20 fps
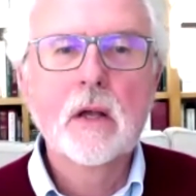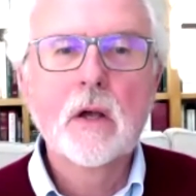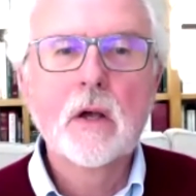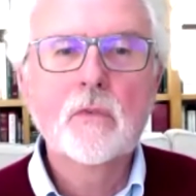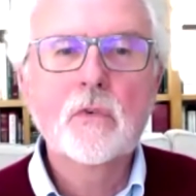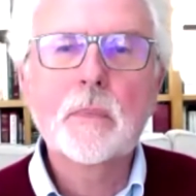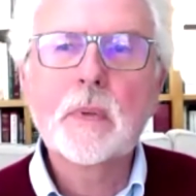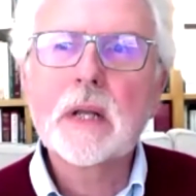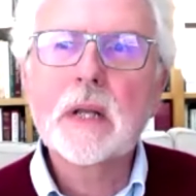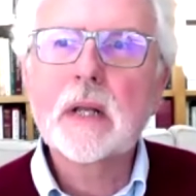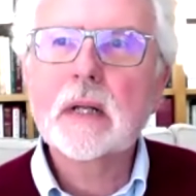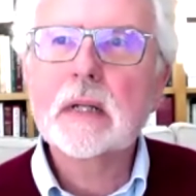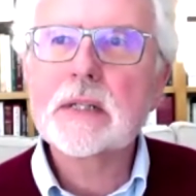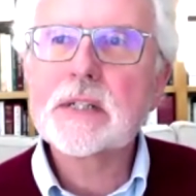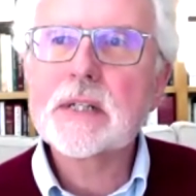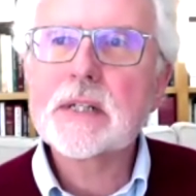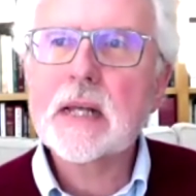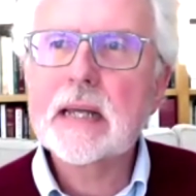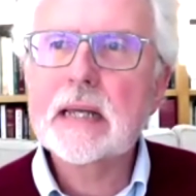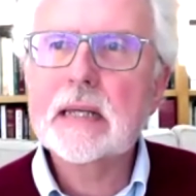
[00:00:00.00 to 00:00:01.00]
For political
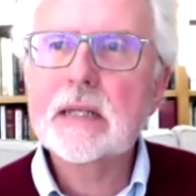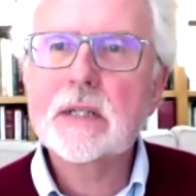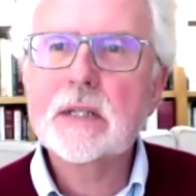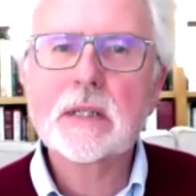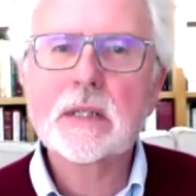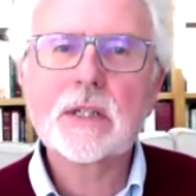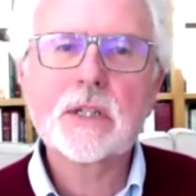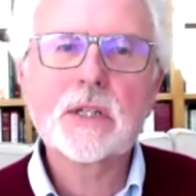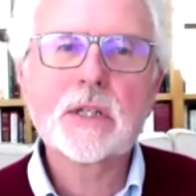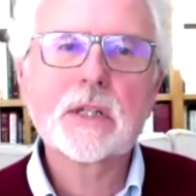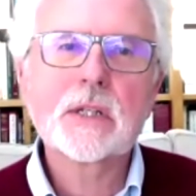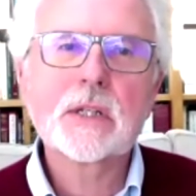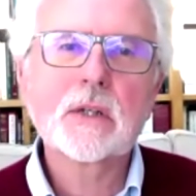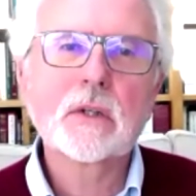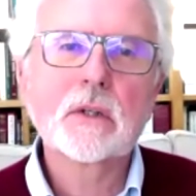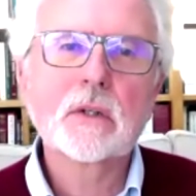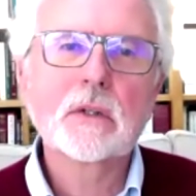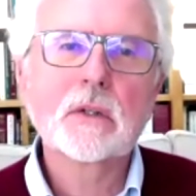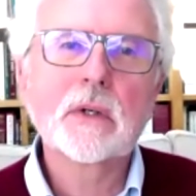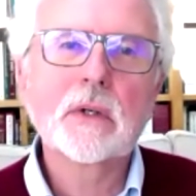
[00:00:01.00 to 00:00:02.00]
scientists,
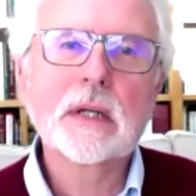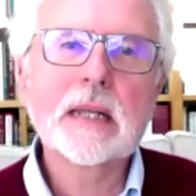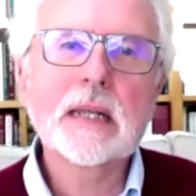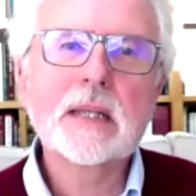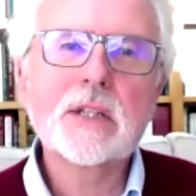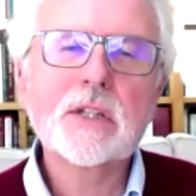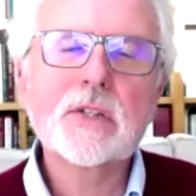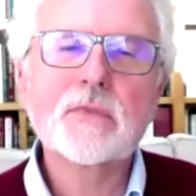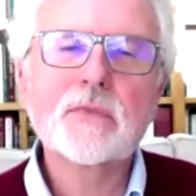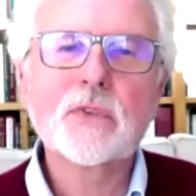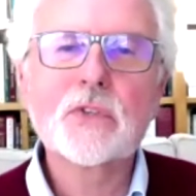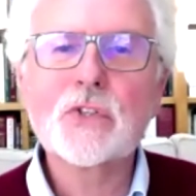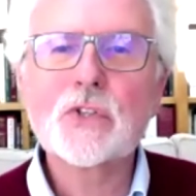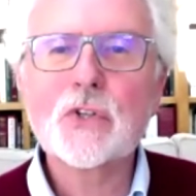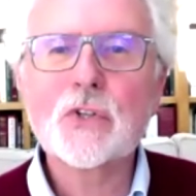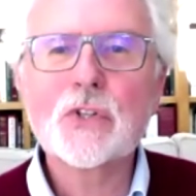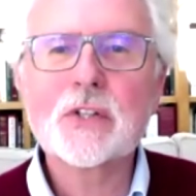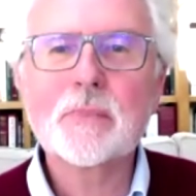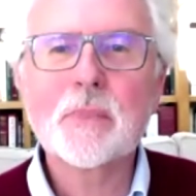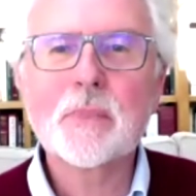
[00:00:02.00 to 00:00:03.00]
or at least for
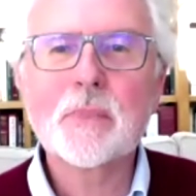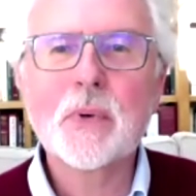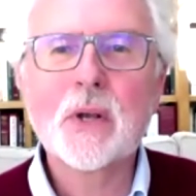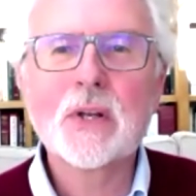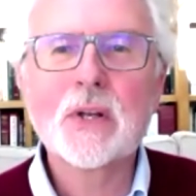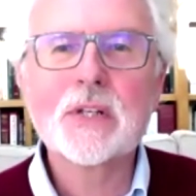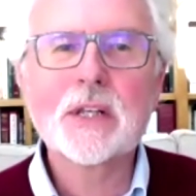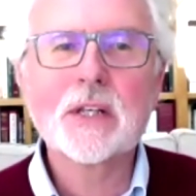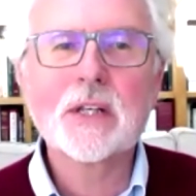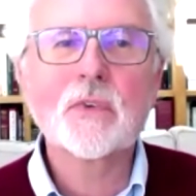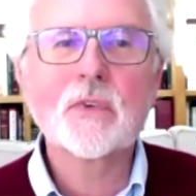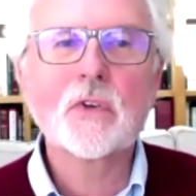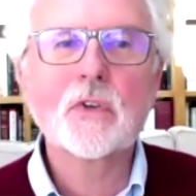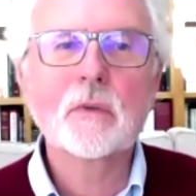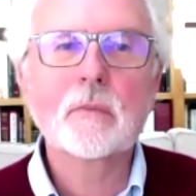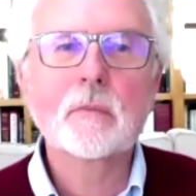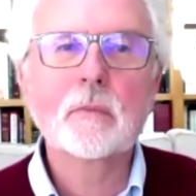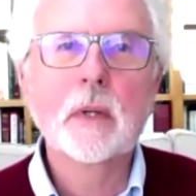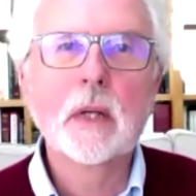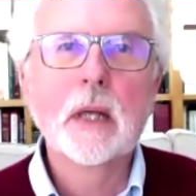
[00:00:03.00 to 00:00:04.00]
students of politics for
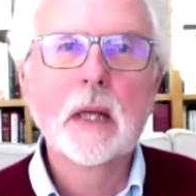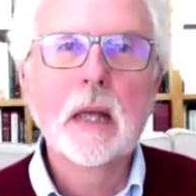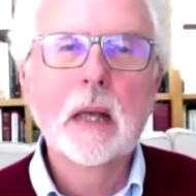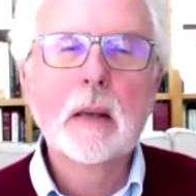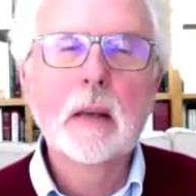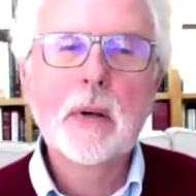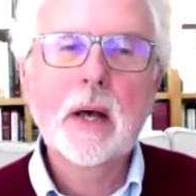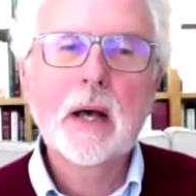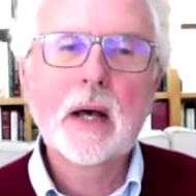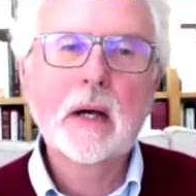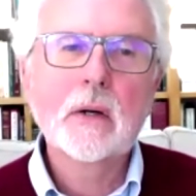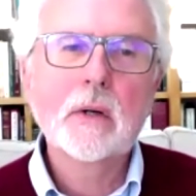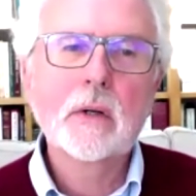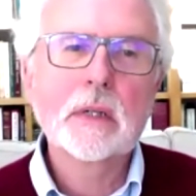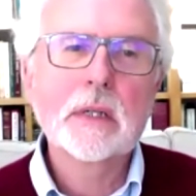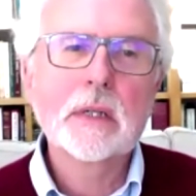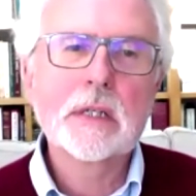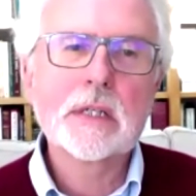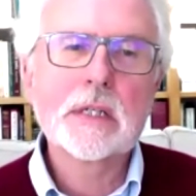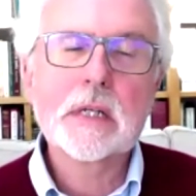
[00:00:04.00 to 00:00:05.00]
whom
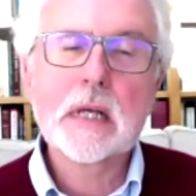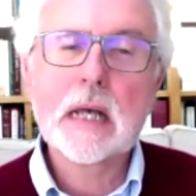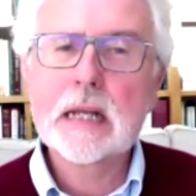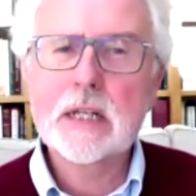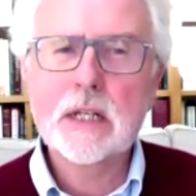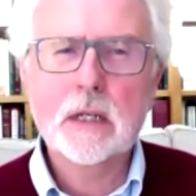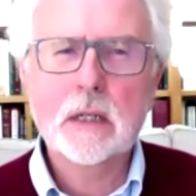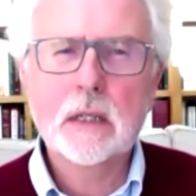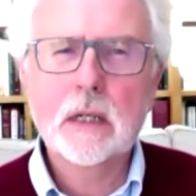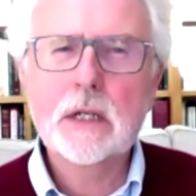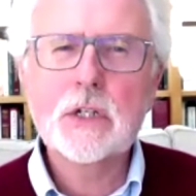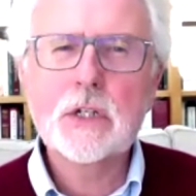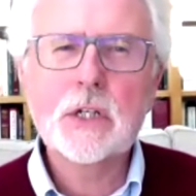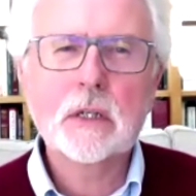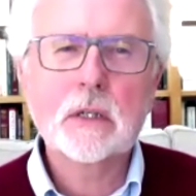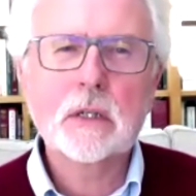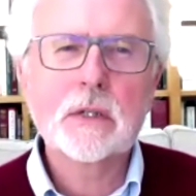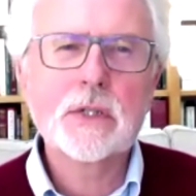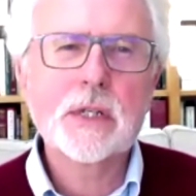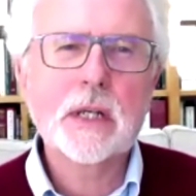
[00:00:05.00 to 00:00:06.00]
power and
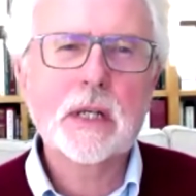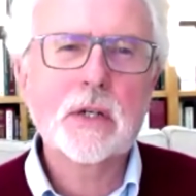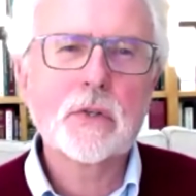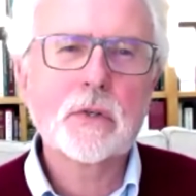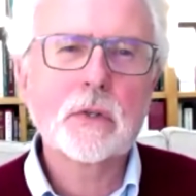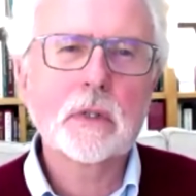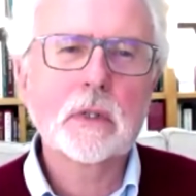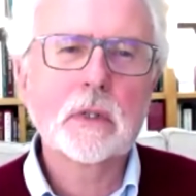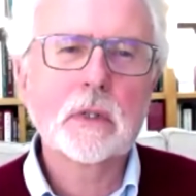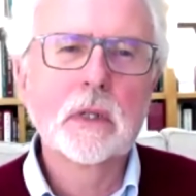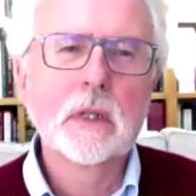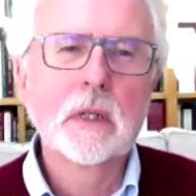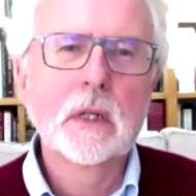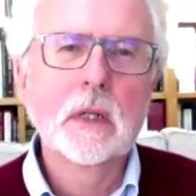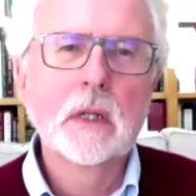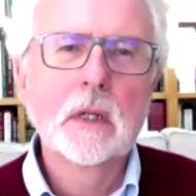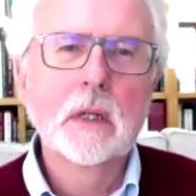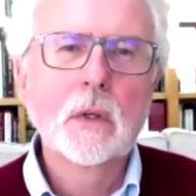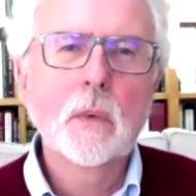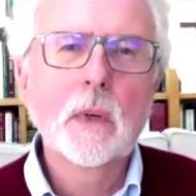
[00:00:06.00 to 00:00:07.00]
ideology are central,
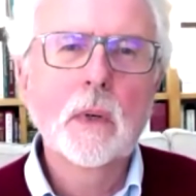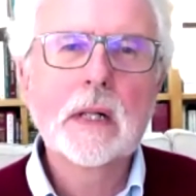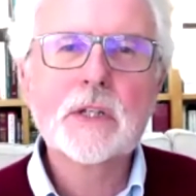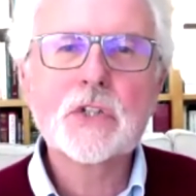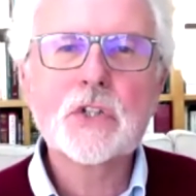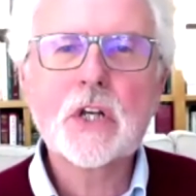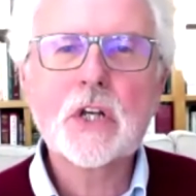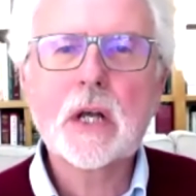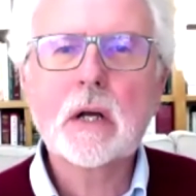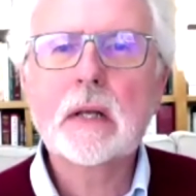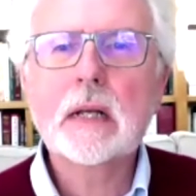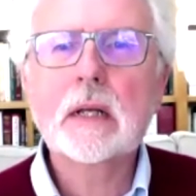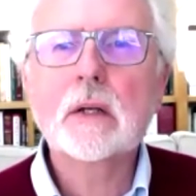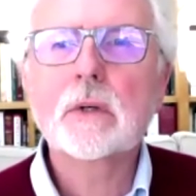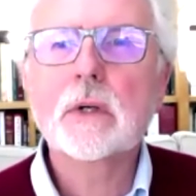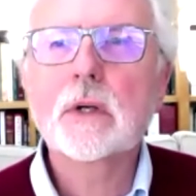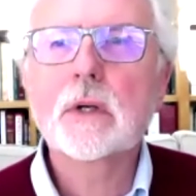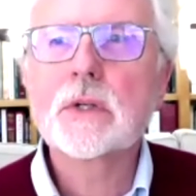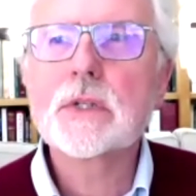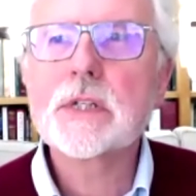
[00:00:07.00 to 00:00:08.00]
whilst sharing
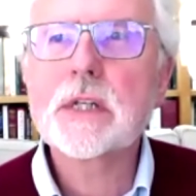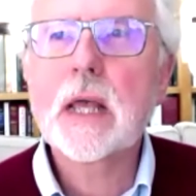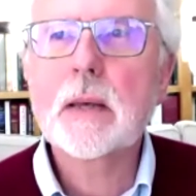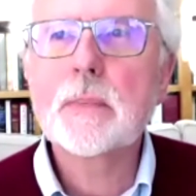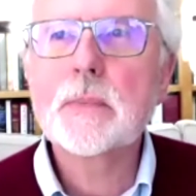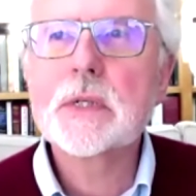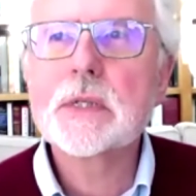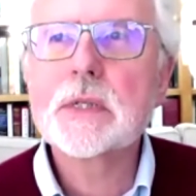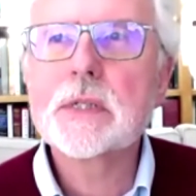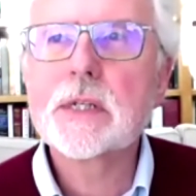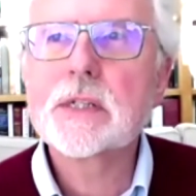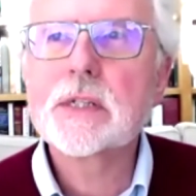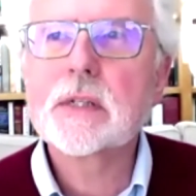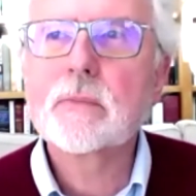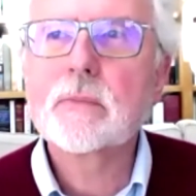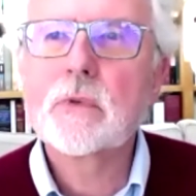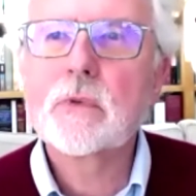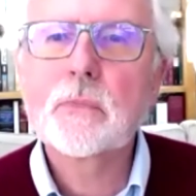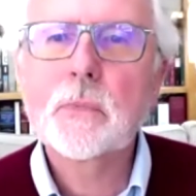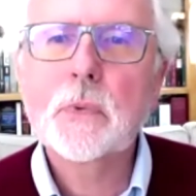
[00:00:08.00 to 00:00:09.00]
lawyers'
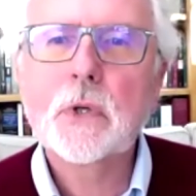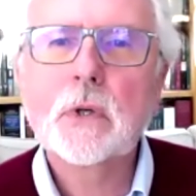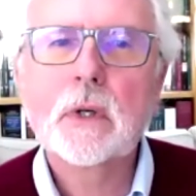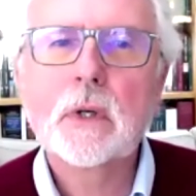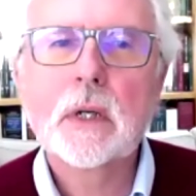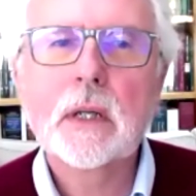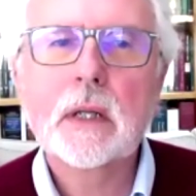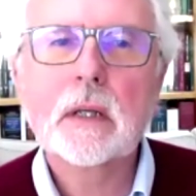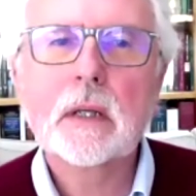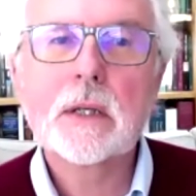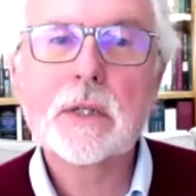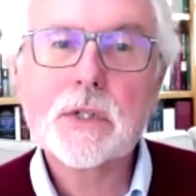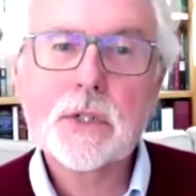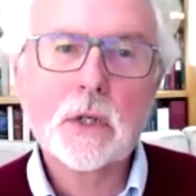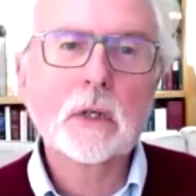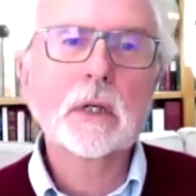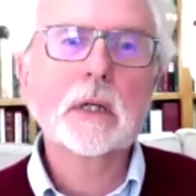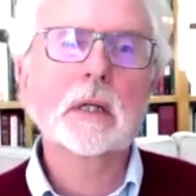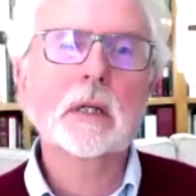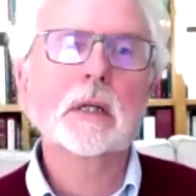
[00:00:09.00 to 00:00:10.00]
skepticism of purely
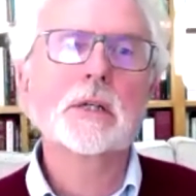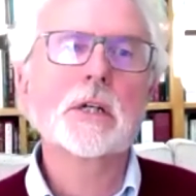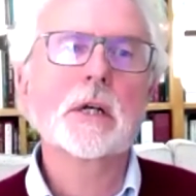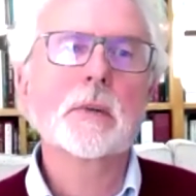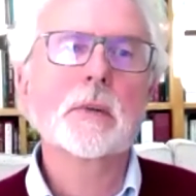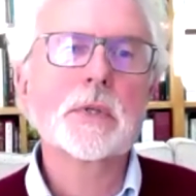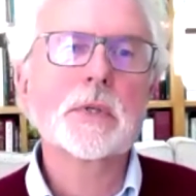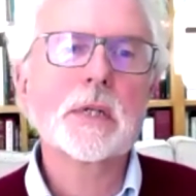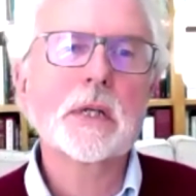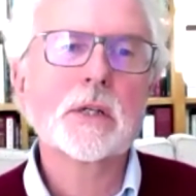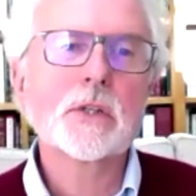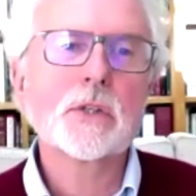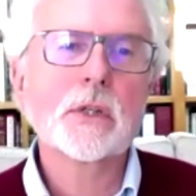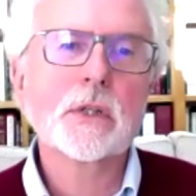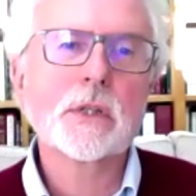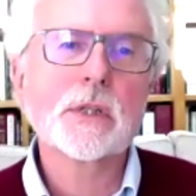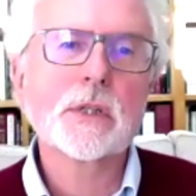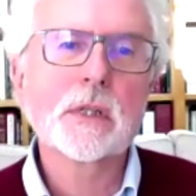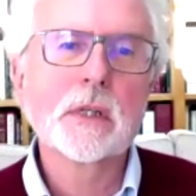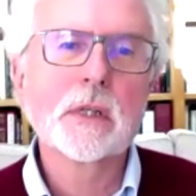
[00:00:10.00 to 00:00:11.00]
historical
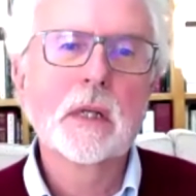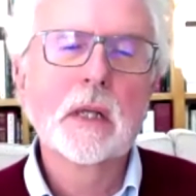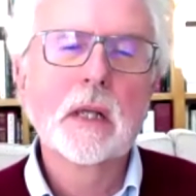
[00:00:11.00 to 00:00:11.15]
interpretations,